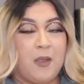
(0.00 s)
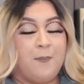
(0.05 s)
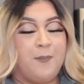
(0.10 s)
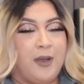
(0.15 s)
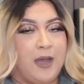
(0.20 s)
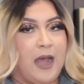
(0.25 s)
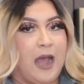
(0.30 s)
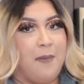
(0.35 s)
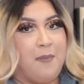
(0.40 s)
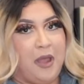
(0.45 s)

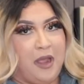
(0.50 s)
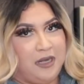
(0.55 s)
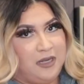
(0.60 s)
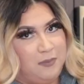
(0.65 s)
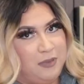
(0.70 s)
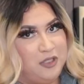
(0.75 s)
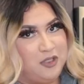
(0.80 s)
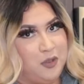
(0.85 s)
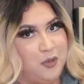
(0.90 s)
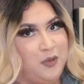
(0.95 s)
but I'm not gonna
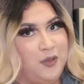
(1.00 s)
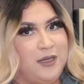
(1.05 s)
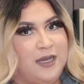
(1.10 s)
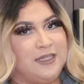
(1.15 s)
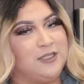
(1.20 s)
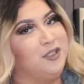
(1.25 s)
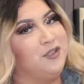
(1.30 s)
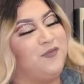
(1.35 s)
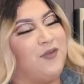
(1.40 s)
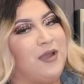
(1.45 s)
be showing you
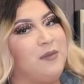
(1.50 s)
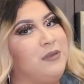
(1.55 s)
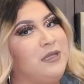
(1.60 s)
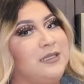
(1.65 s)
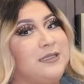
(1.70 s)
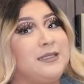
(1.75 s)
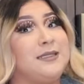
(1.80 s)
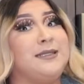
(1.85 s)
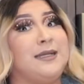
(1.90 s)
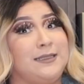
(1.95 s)
guys those 5
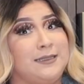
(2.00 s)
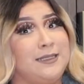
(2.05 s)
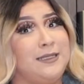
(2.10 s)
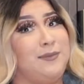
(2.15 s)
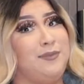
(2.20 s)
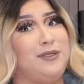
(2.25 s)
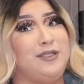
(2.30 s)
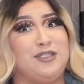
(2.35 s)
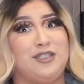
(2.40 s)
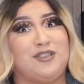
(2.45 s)
minutes because that's gonna
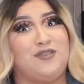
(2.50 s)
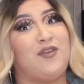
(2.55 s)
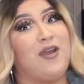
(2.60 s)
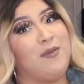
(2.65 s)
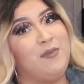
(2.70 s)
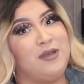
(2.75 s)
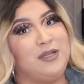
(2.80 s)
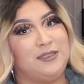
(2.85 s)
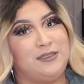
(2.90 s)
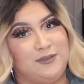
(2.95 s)
be just
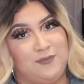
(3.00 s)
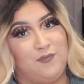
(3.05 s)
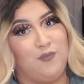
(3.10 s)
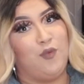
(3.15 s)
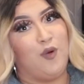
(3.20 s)
5 minutes of